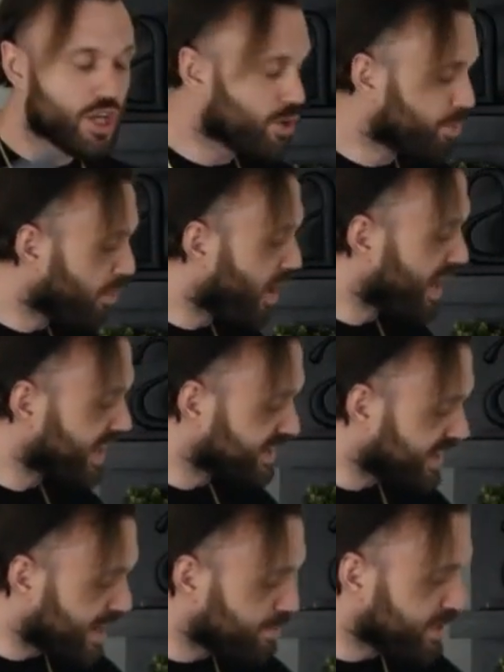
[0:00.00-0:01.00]
your
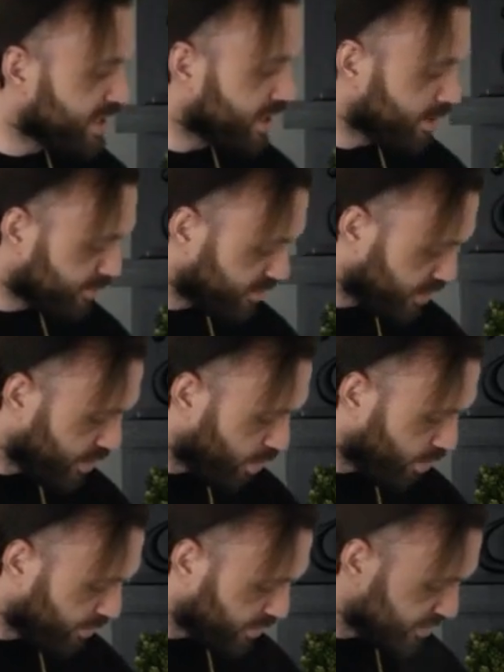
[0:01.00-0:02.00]
product then becomes an
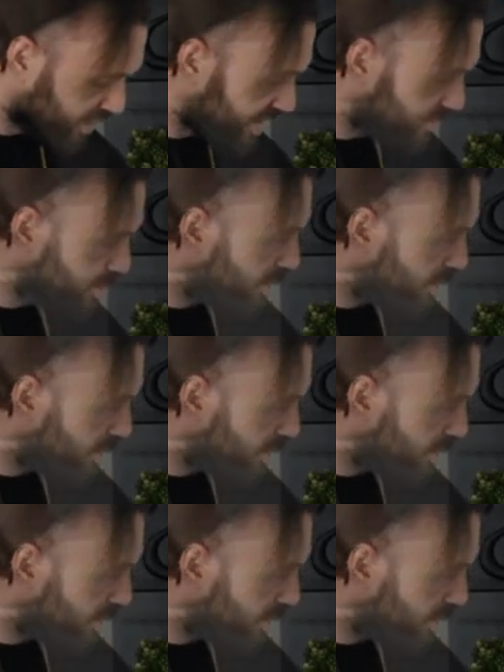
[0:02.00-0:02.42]
oversized